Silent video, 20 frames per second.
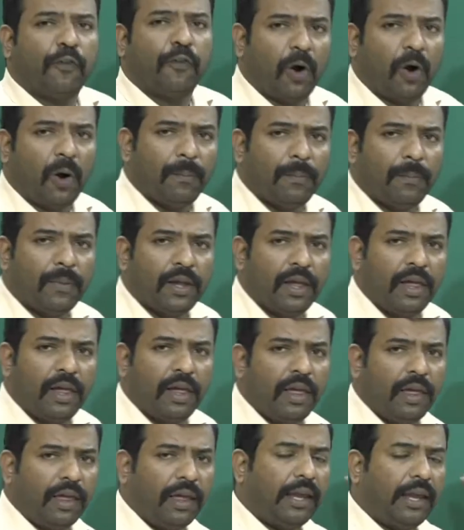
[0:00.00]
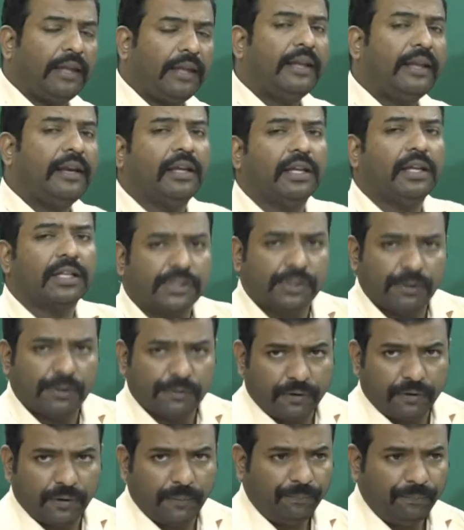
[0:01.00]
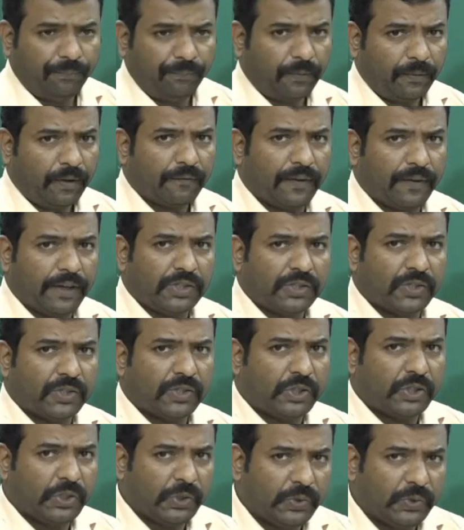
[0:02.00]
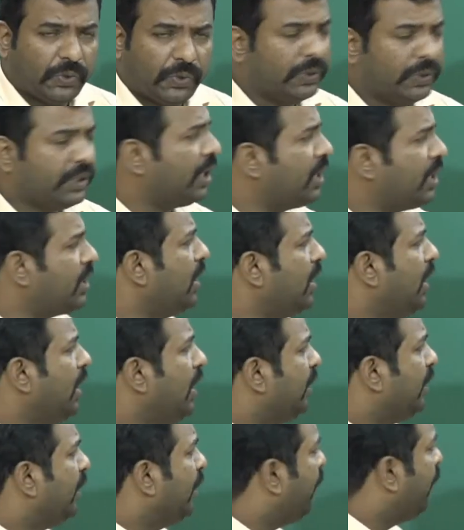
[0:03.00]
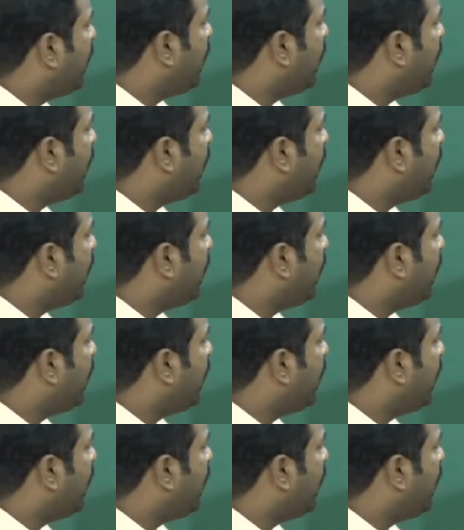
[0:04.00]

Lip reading: form in a recursive form. Right. So to do that, the